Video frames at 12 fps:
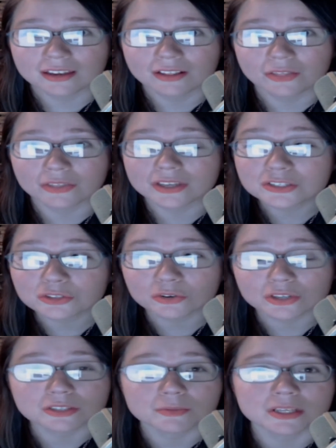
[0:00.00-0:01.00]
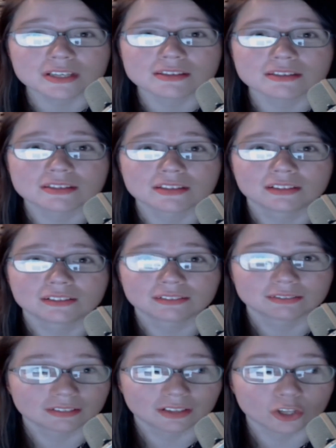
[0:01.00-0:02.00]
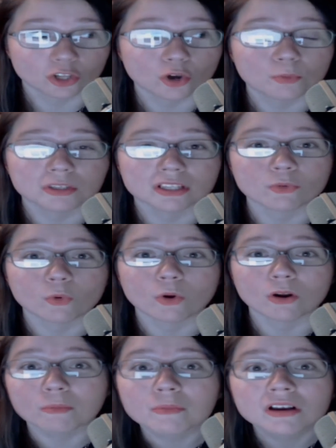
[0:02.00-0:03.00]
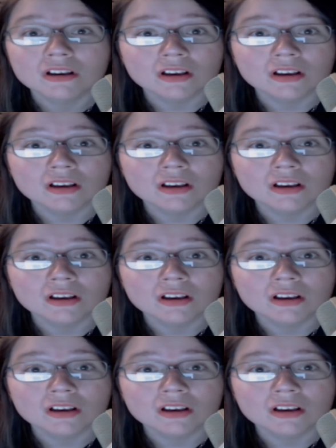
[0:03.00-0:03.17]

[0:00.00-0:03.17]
this Christmas globally warm.